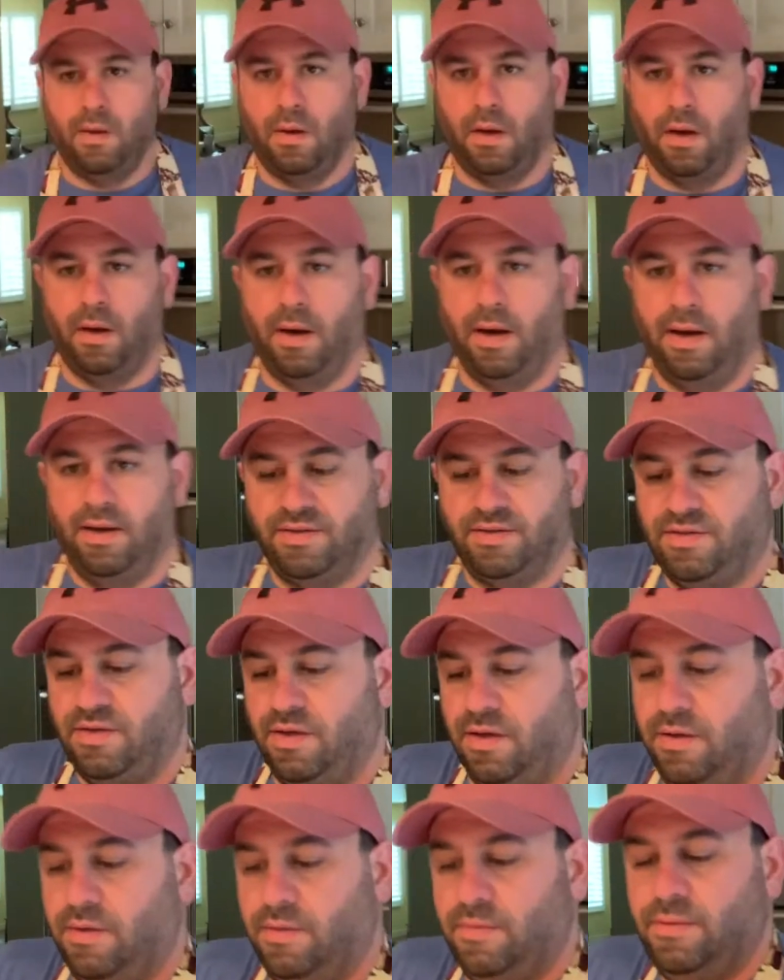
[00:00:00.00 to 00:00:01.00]
All right,
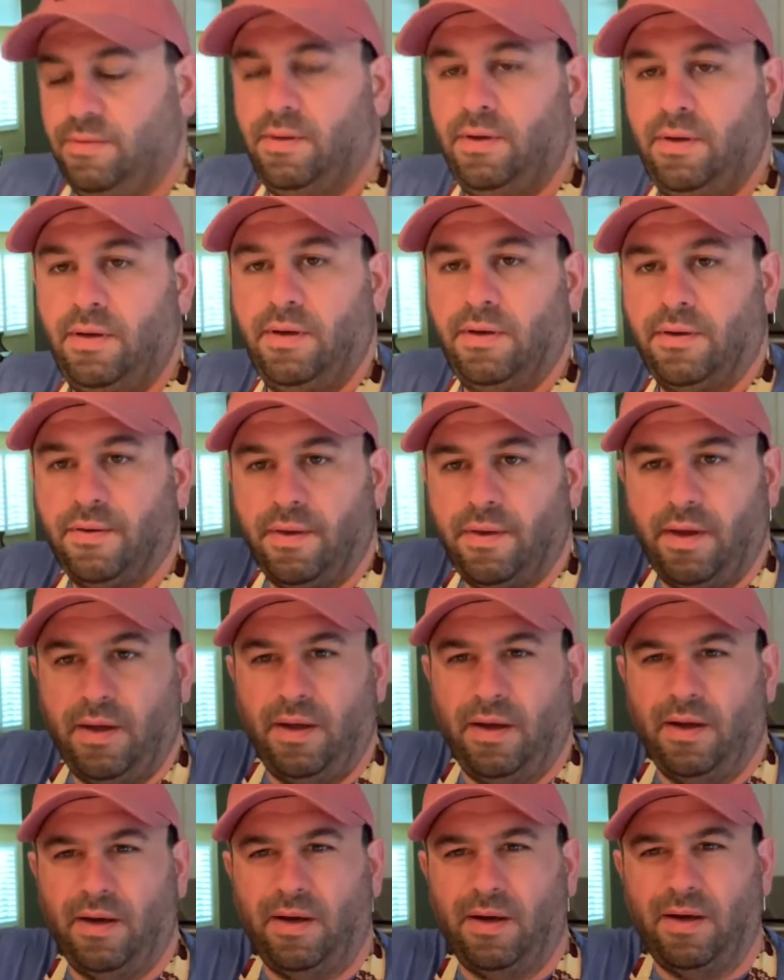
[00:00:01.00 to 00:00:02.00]
so here they
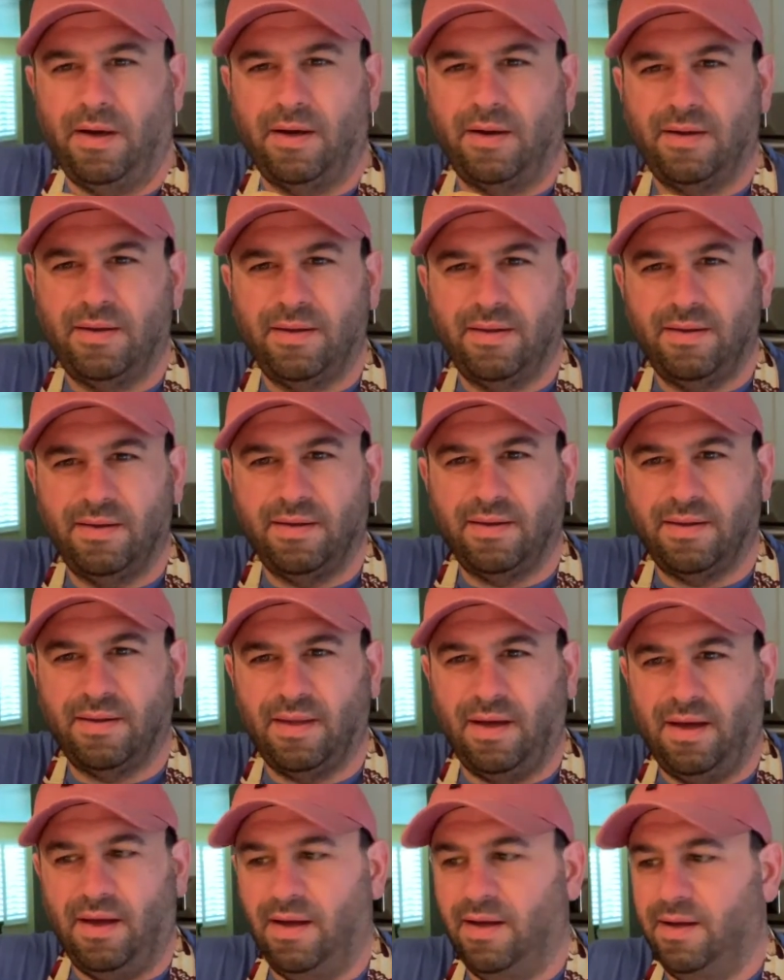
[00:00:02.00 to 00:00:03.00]
are. Look at
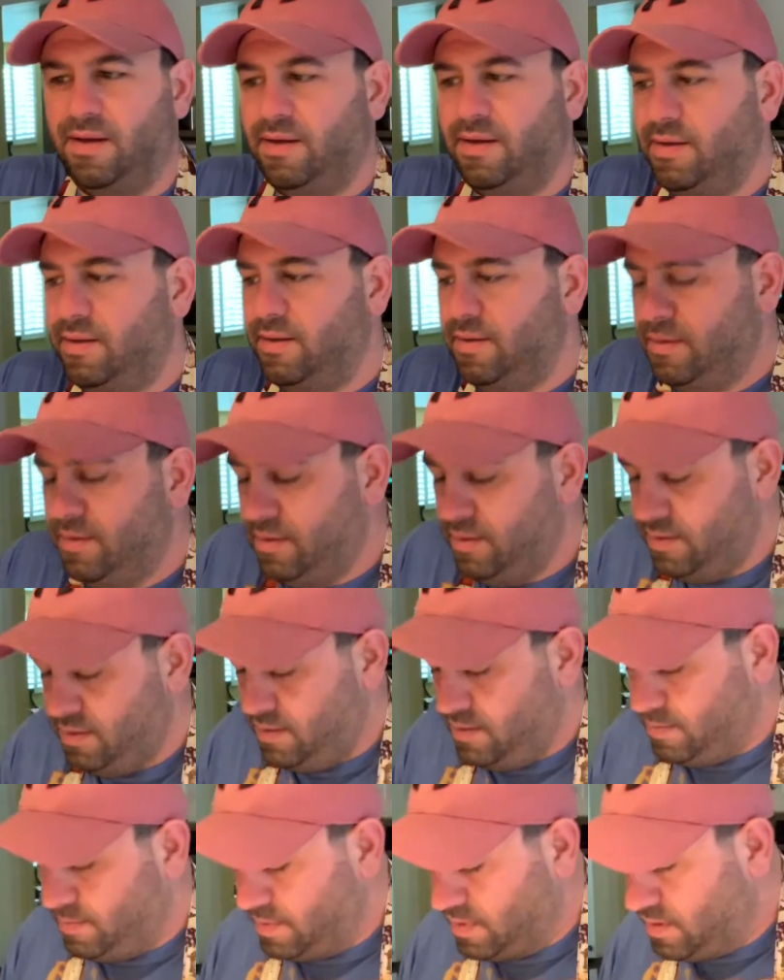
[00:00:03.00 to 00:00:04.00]
that. Oh
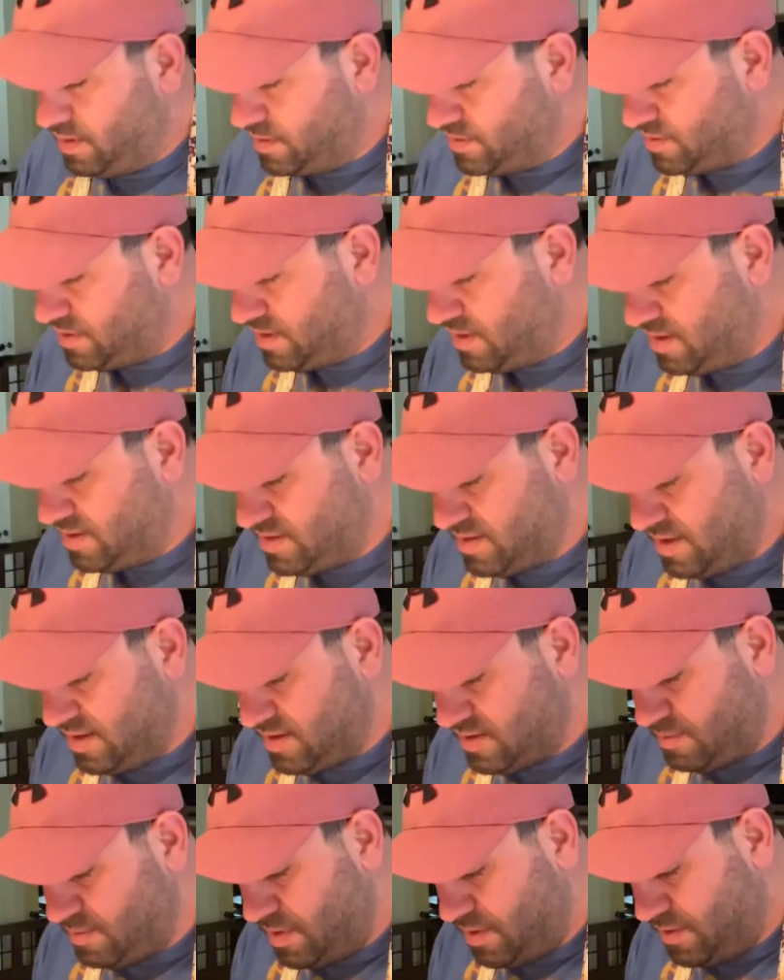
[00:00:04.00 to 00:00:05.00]
my gosh, you guys, they
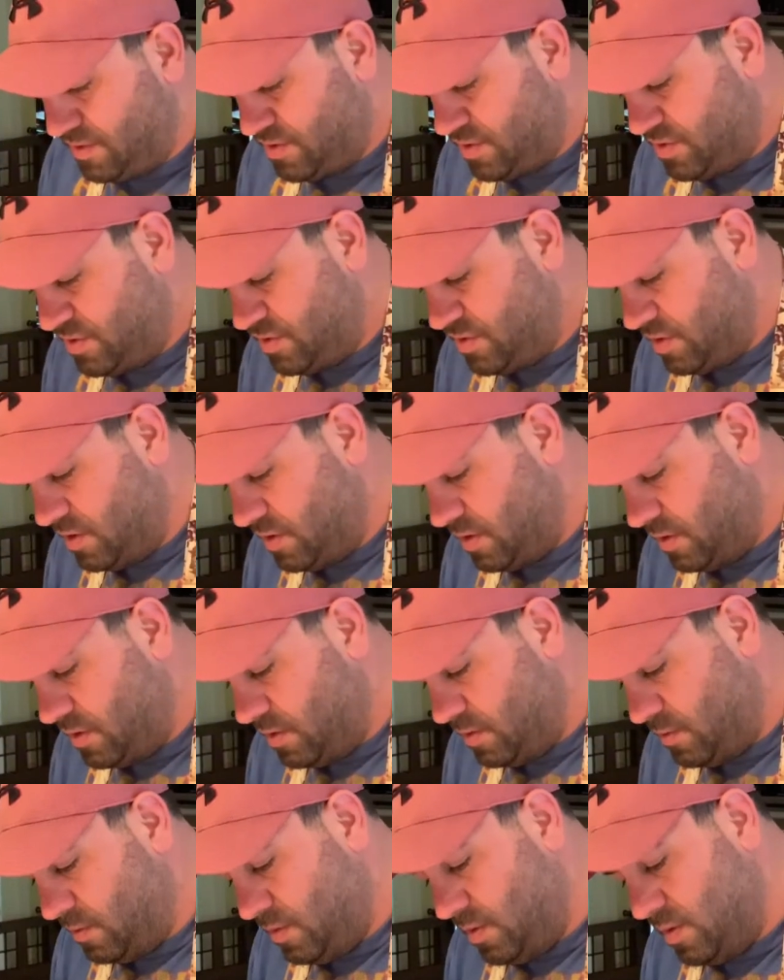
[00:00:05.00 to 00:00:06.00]
smell
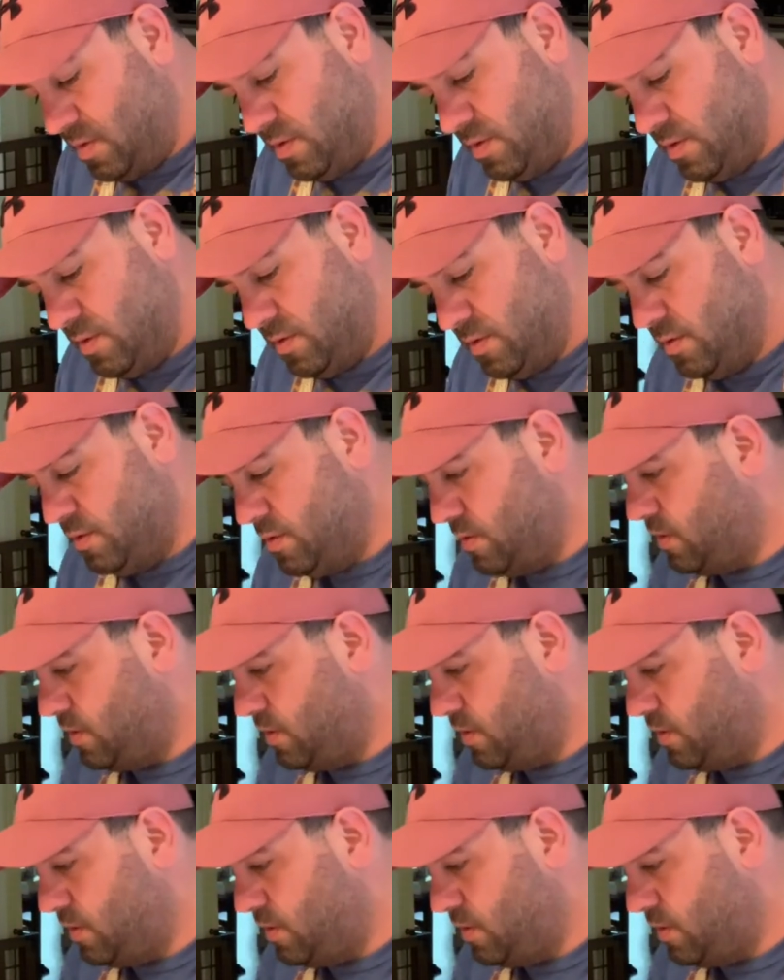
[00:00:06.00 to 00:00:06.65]
so good.